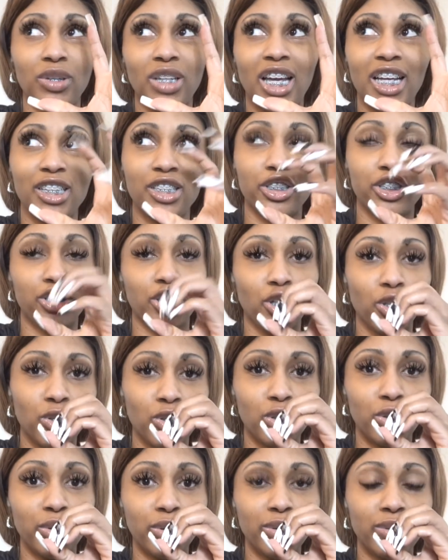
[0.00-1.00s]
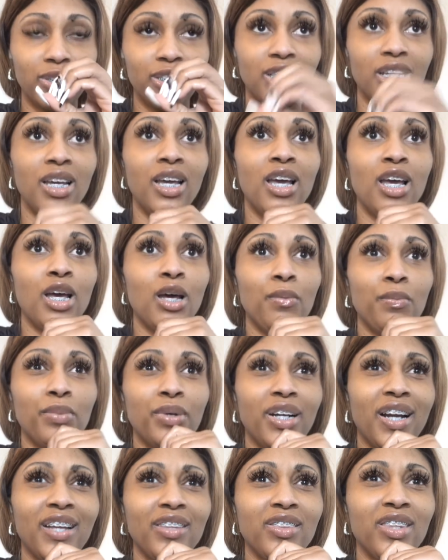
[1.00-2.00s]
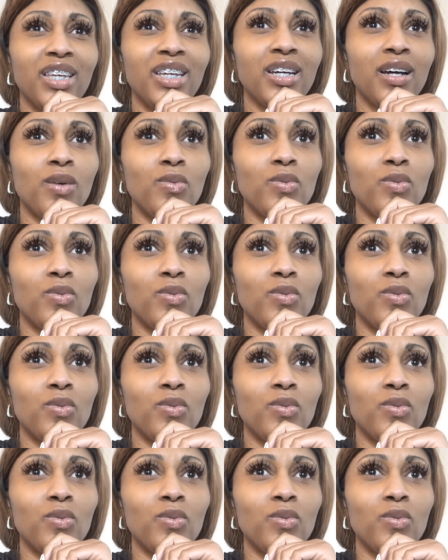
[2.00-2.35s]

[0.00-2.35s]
like circles. But I think I